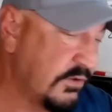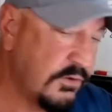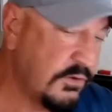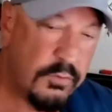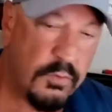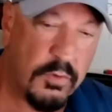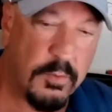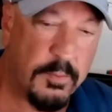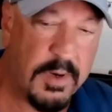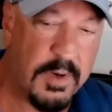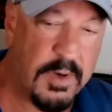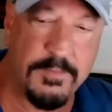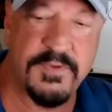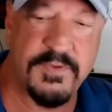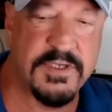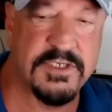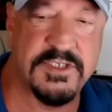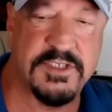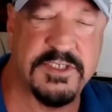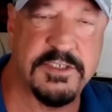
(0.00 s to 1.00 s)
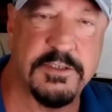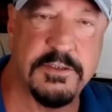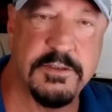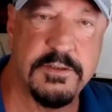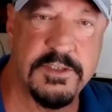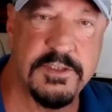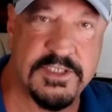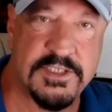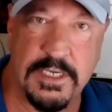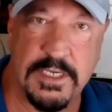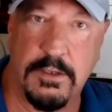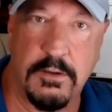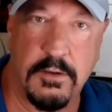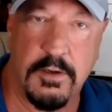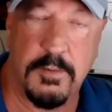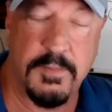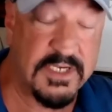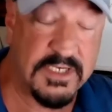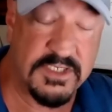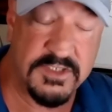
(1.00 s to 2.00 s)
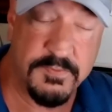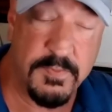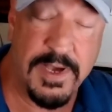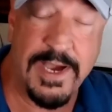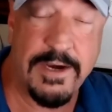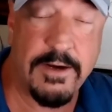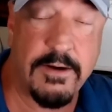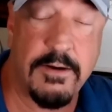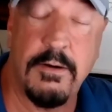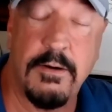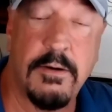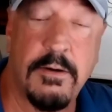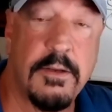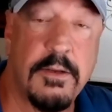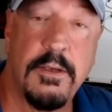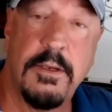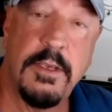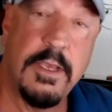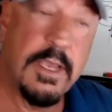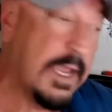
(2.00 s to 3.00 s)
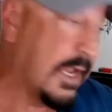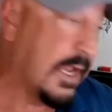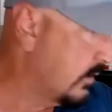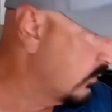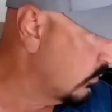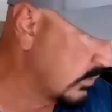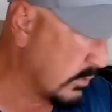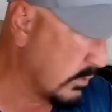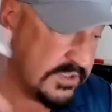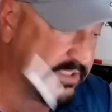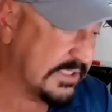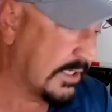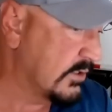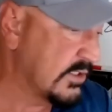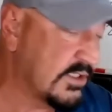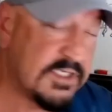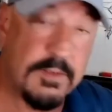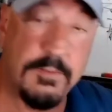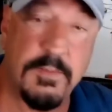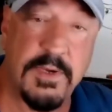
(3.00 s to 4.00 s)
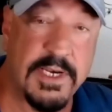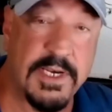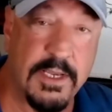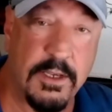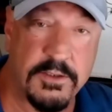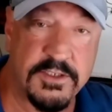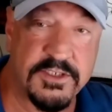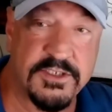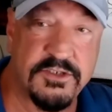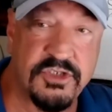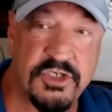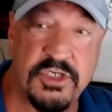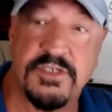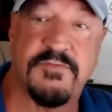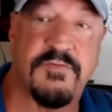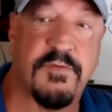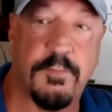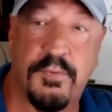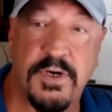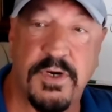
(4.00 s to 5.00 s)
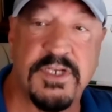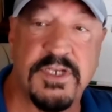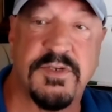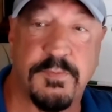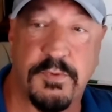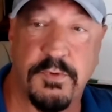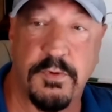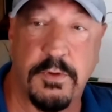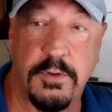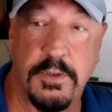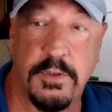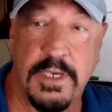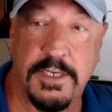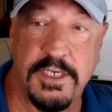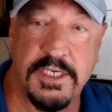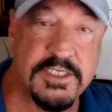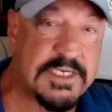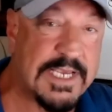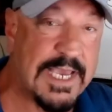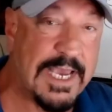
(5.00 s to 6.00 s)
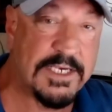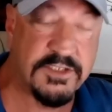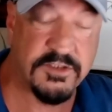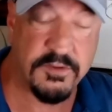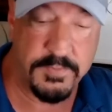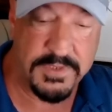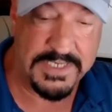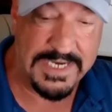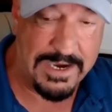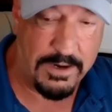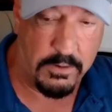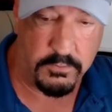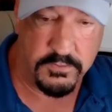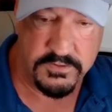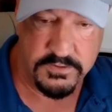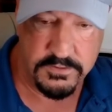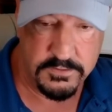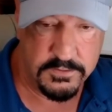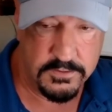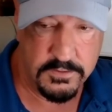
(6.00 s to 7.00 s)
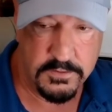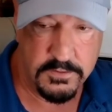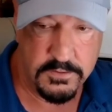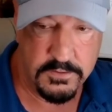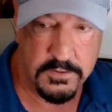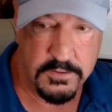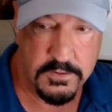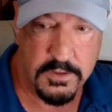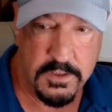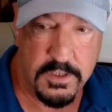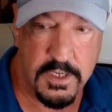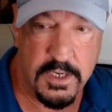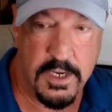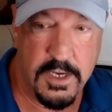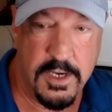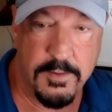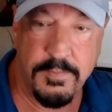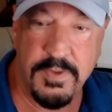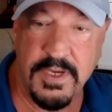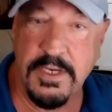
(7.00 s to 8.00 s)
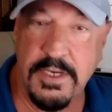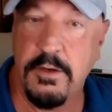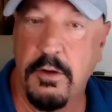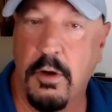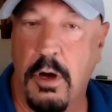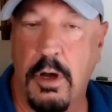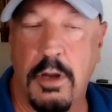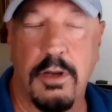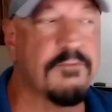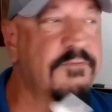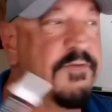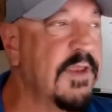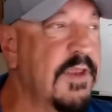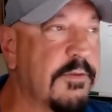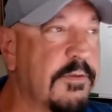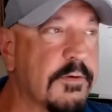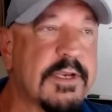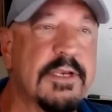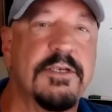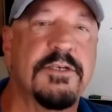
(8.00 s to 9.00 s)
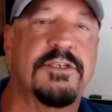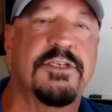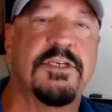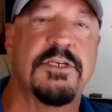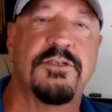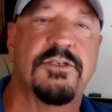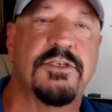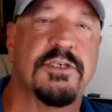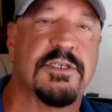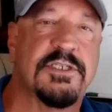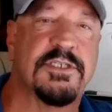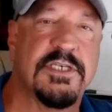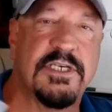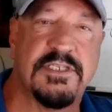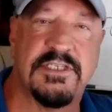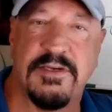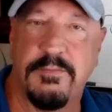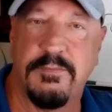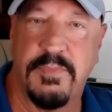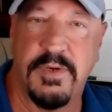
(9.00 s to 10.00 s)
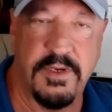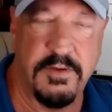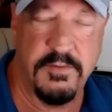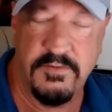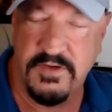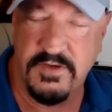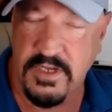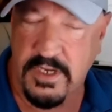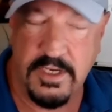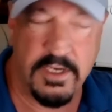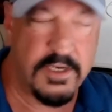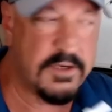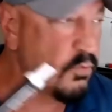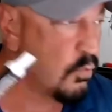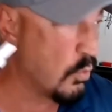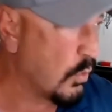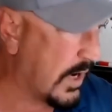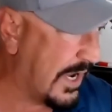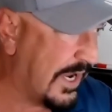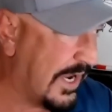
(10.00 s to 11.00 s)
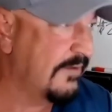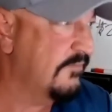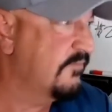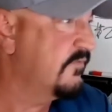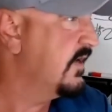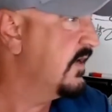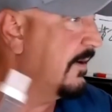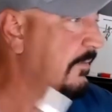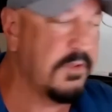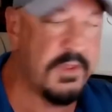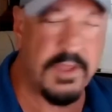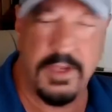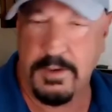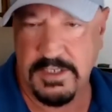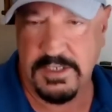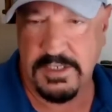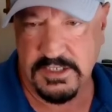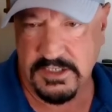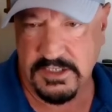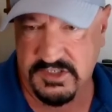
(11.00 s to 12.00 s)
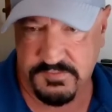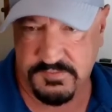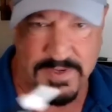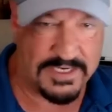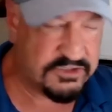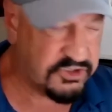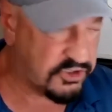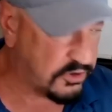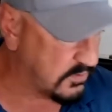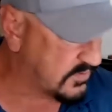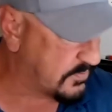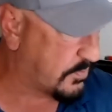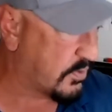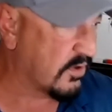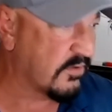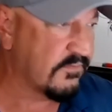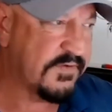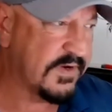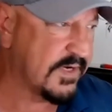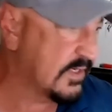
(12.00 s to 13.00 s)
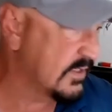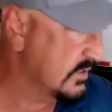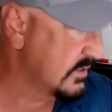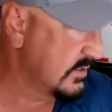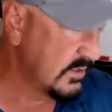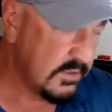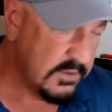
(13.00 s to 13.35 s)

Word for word: to, we'll bump this seller, I mean, this buyer, and we'll go sell it to somebody else just for principle. And these guys will be out. Uh, but all of the other contingencies have been done, waived, everything, inspection was perfect,